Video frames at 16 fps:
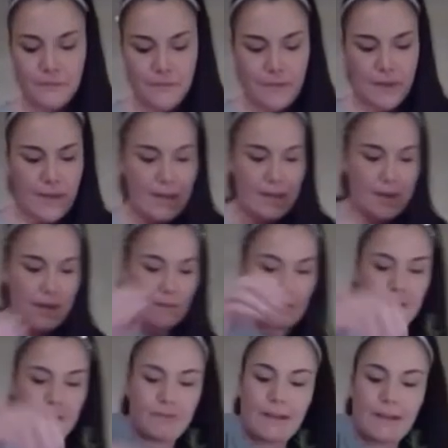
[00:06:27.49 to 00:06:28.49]
And
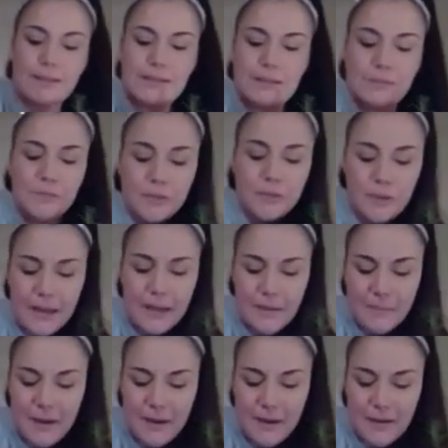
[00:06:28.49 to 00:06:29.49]
we've got some
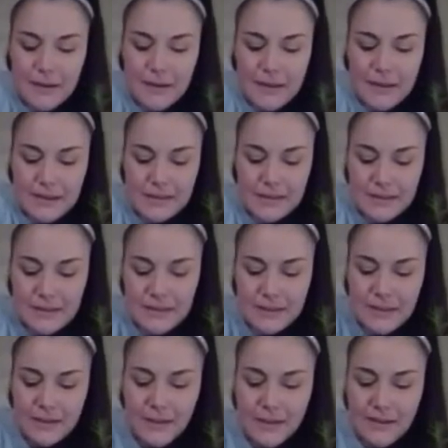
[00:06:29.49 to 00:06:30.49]

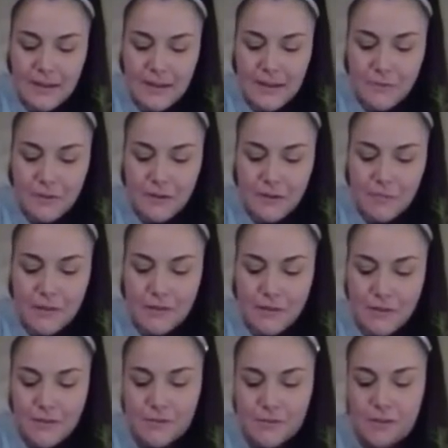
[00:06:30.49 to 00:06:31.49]
cranberries. And we're going to put
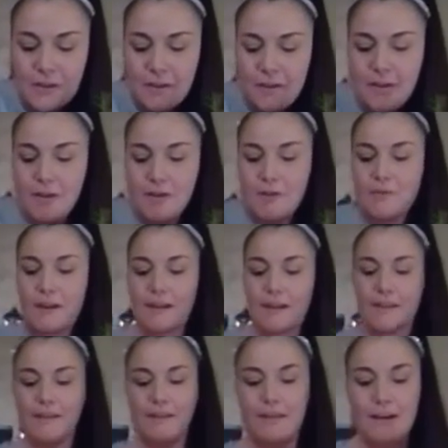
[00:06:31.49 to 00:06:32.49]
those right
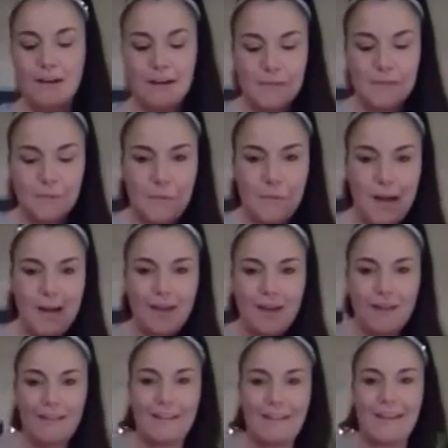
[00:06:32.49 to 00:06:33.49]
in there as
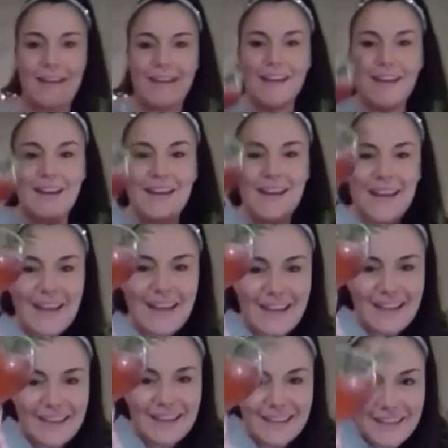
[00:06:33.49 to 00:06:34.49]
well.
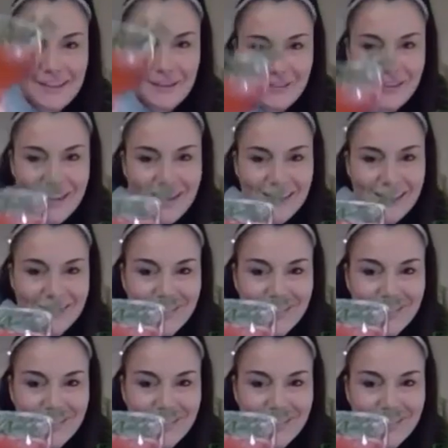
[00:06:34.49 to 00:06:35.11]
And you've got a